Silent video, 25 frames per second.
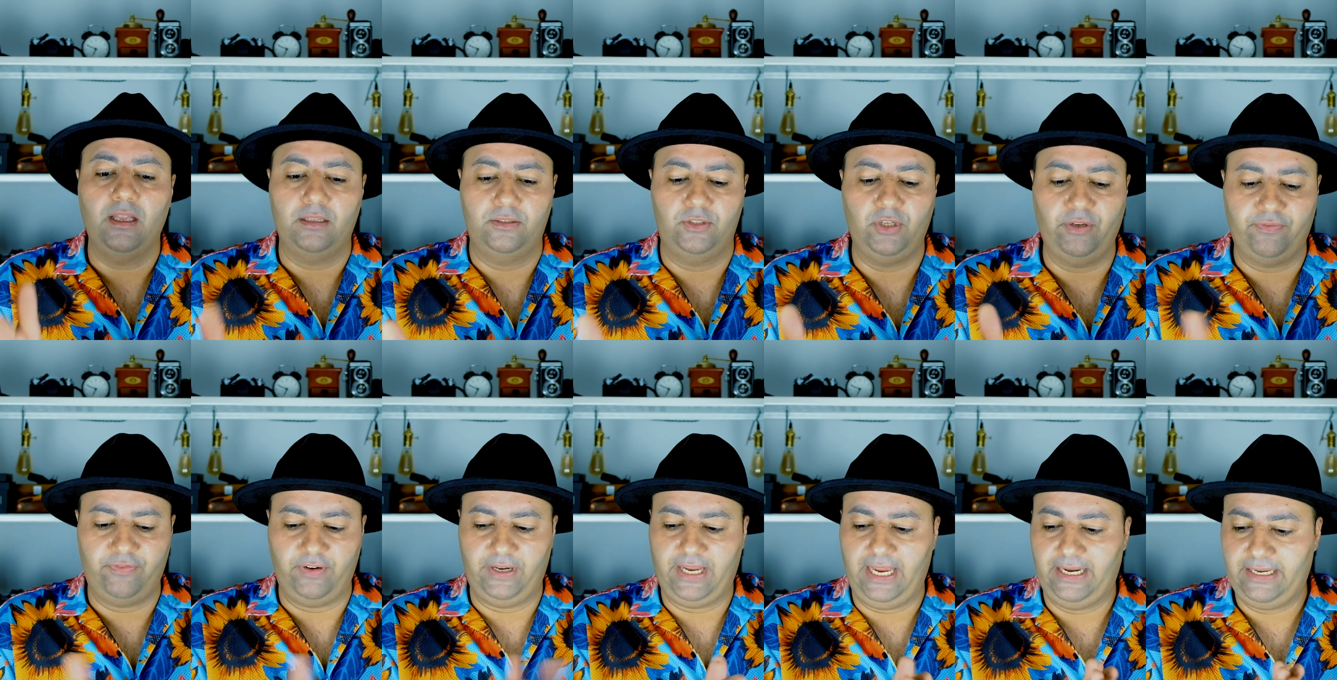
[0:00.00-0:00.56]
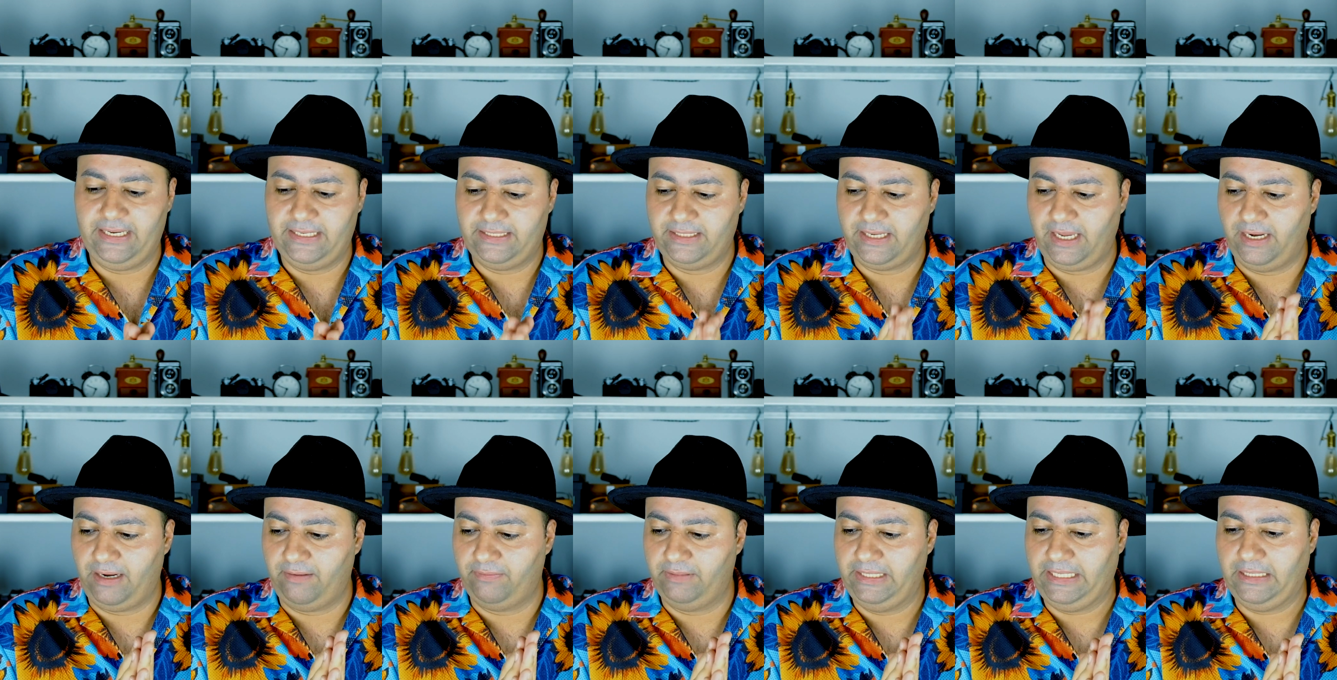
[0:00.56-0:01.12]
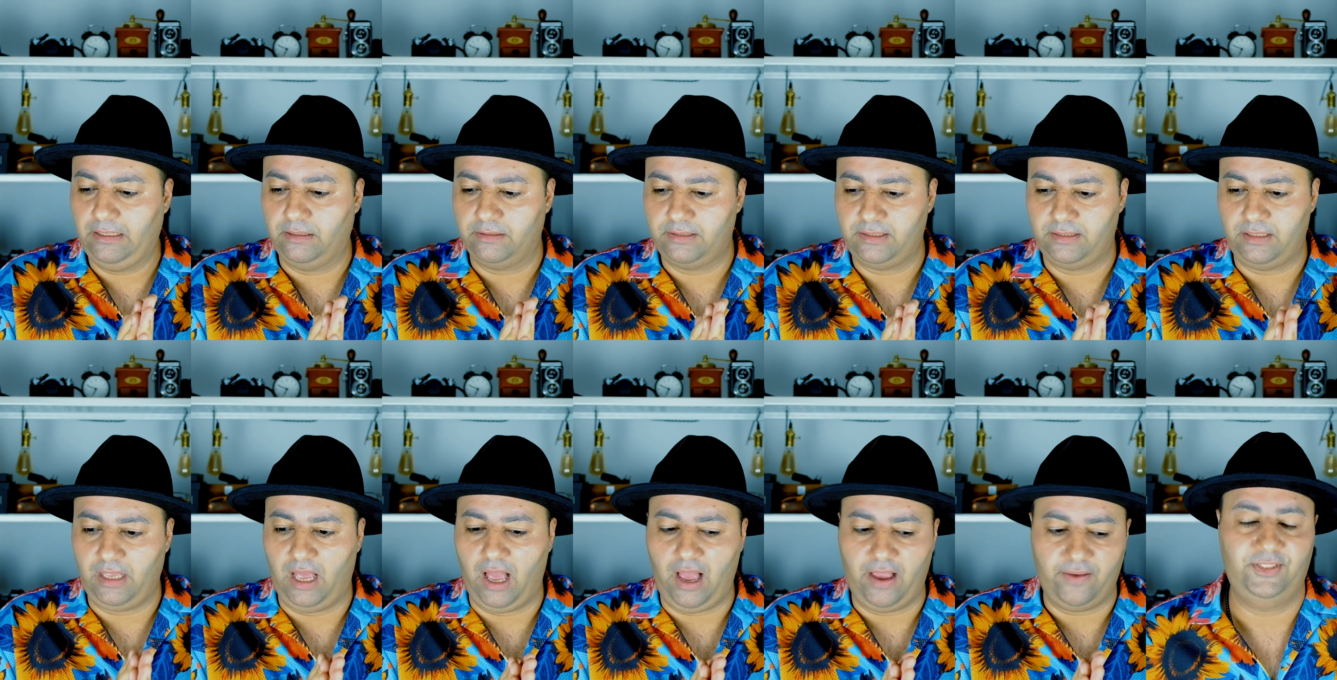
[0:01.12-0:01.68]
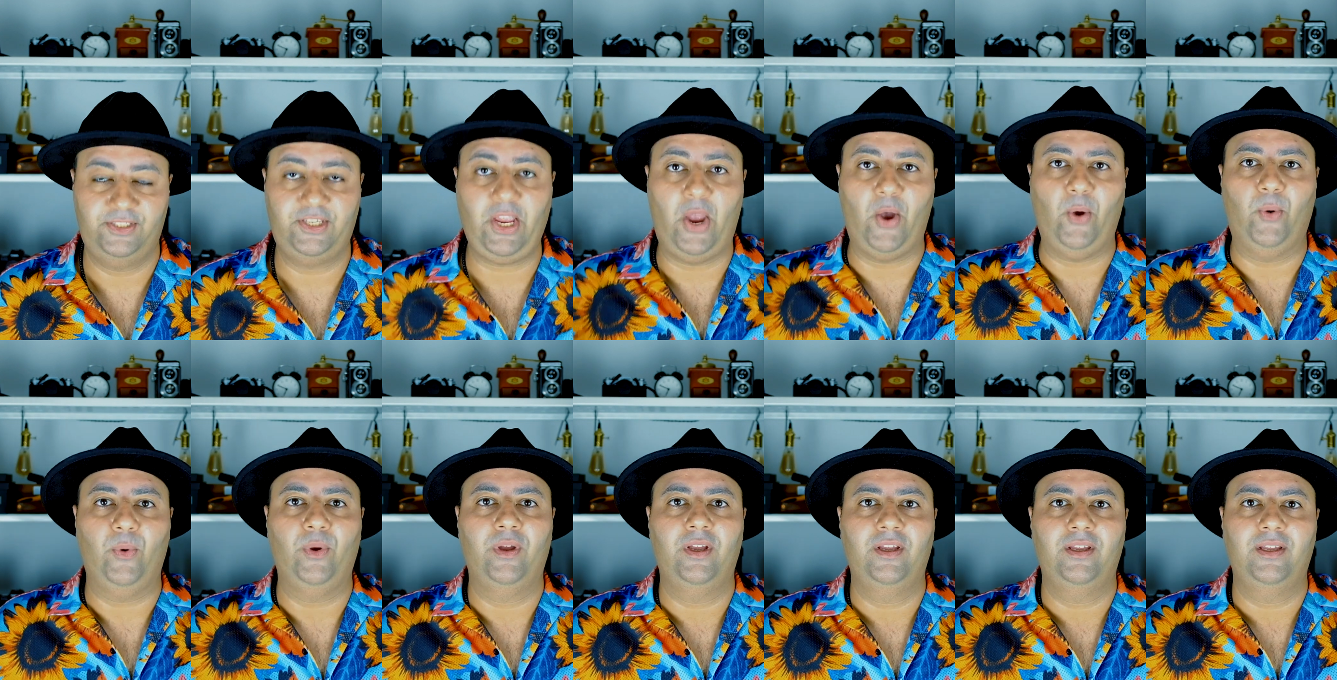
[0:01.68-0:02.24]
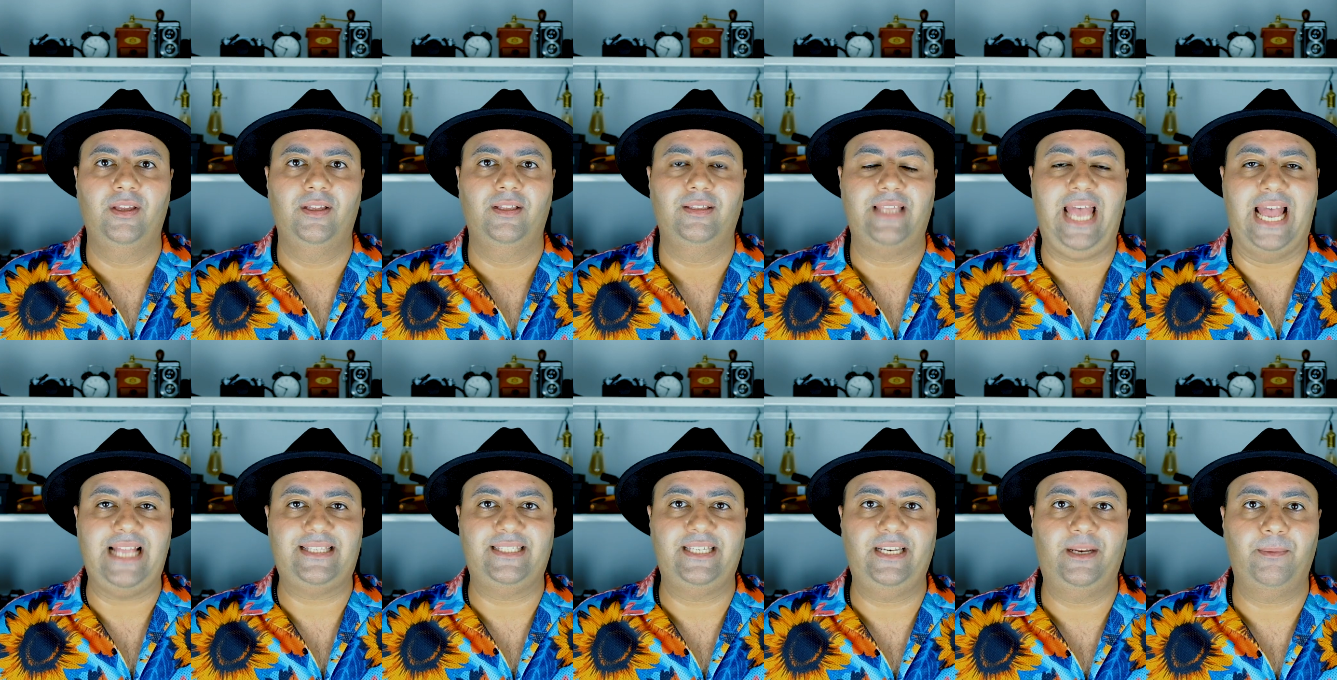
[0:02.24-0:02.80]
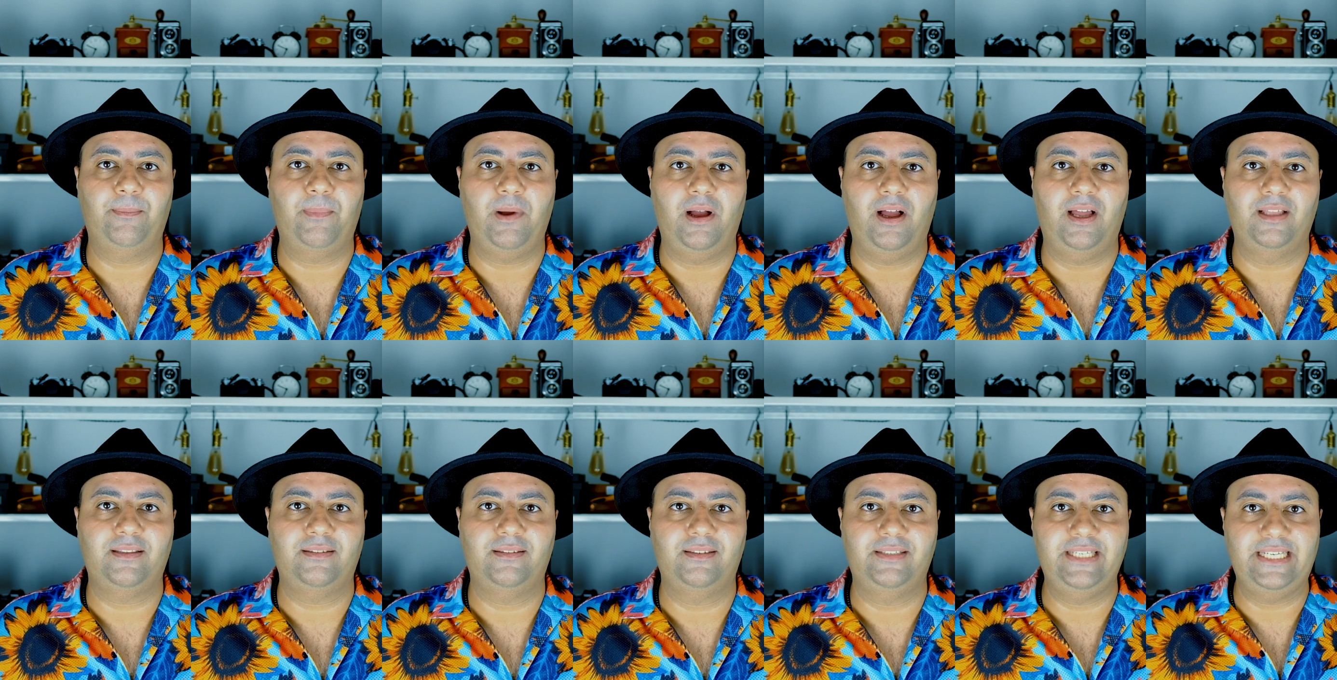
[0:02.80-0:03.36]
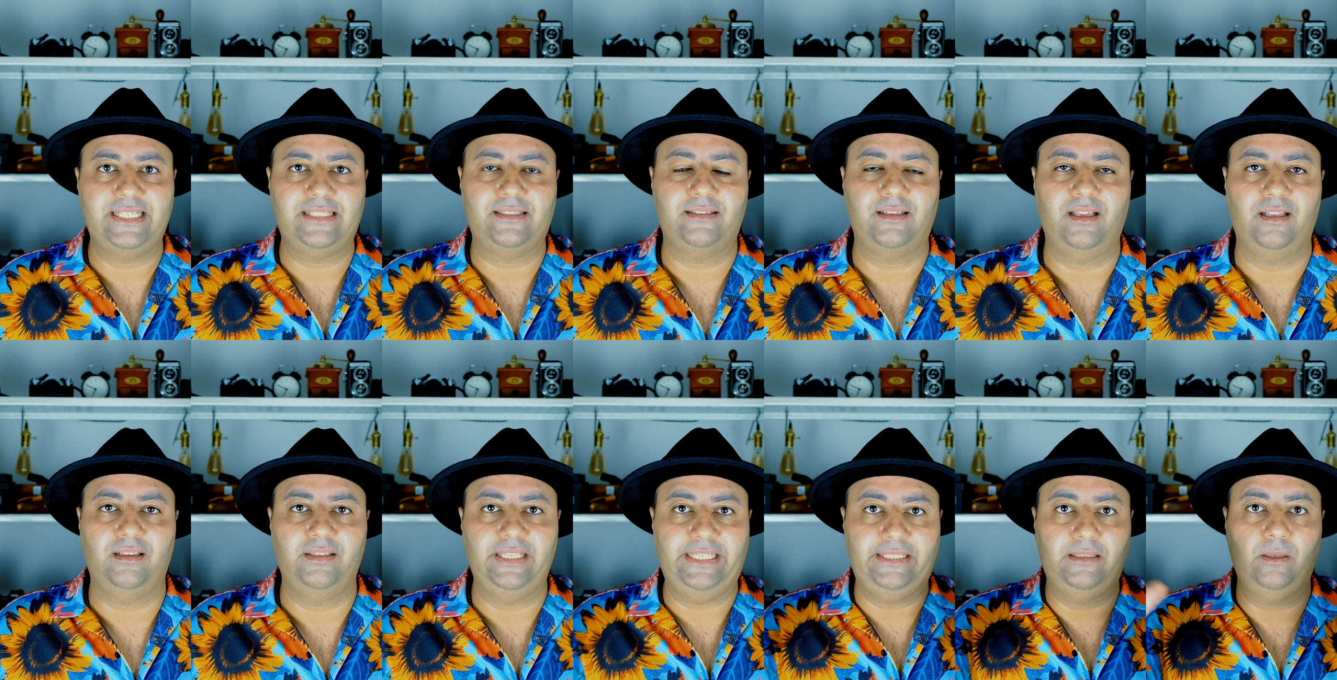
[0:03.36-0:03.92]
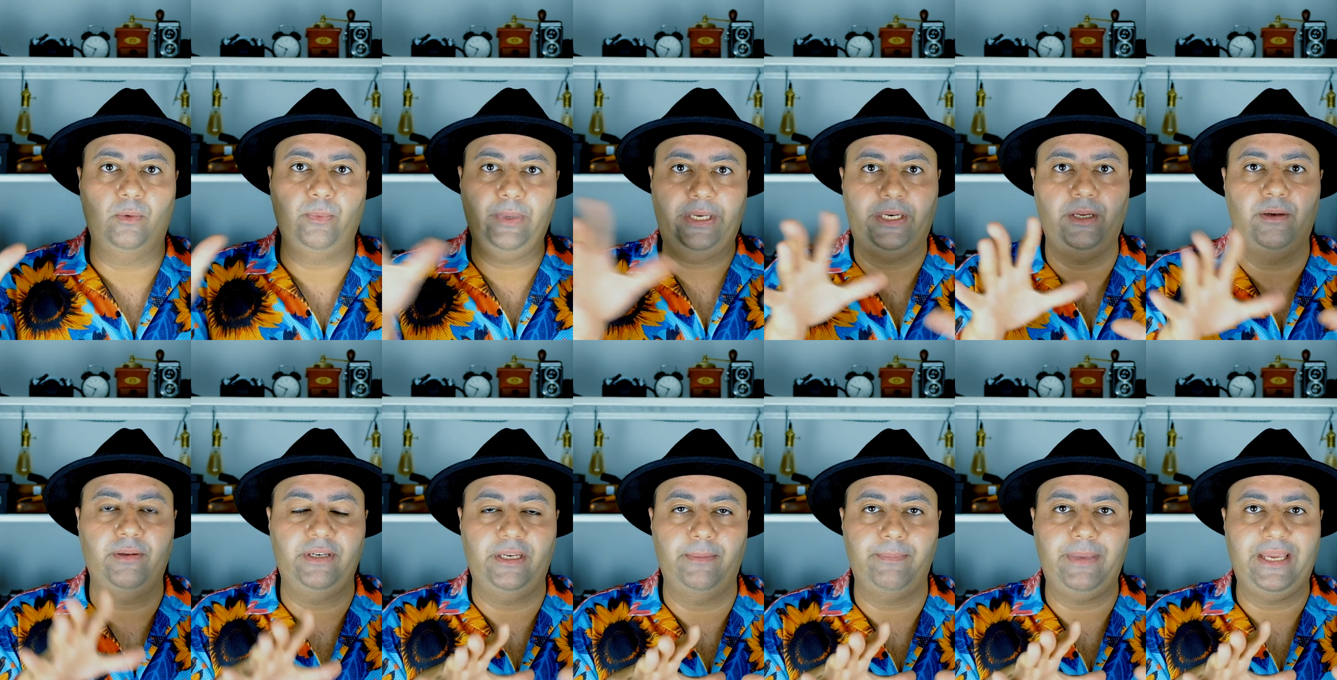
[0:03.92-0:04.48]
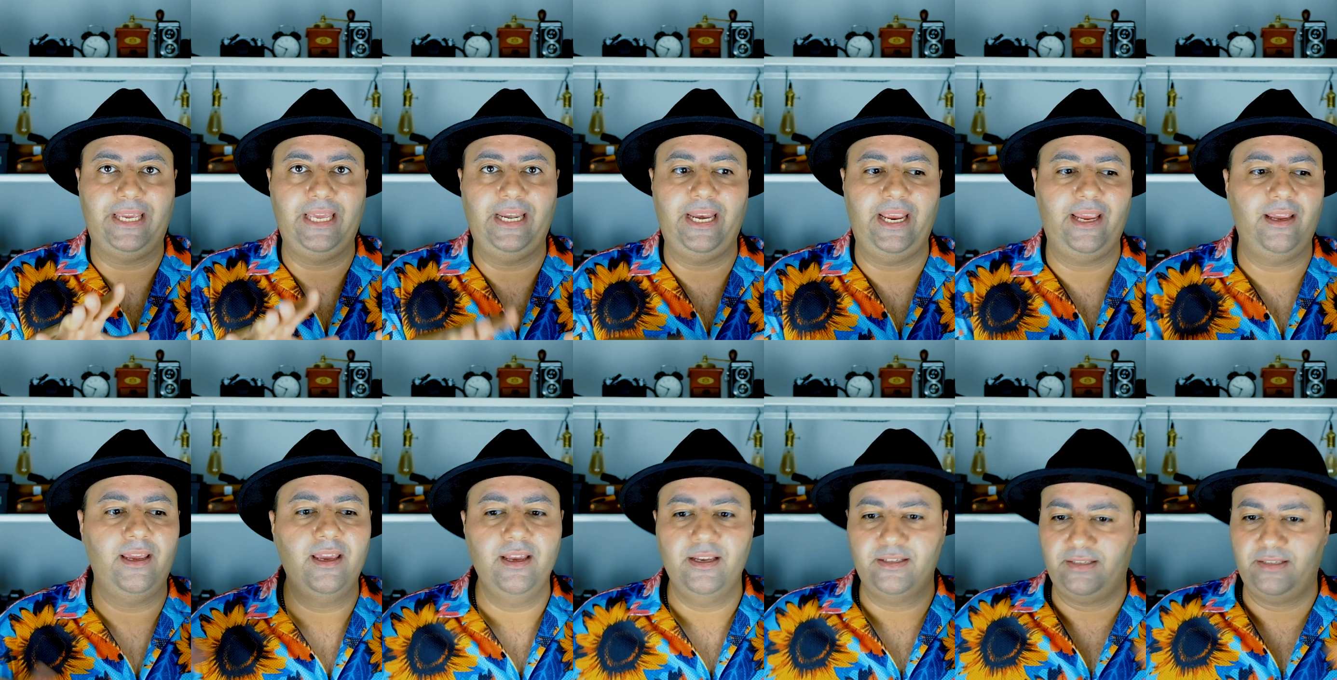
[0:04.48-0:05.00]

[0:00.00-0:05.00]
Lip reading: Don't forget this kind of little stuff. So that's it about this little video in the beginning.